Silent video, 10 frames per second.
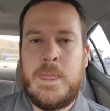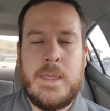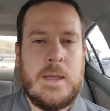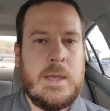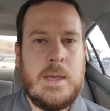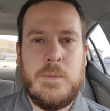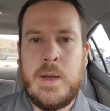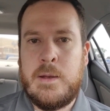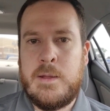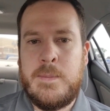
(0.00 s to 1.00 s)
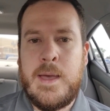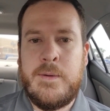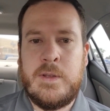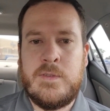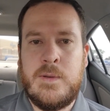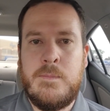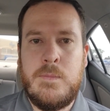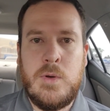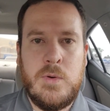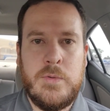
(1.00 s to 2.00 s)
He wound up having to
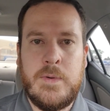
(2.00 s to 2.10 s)
move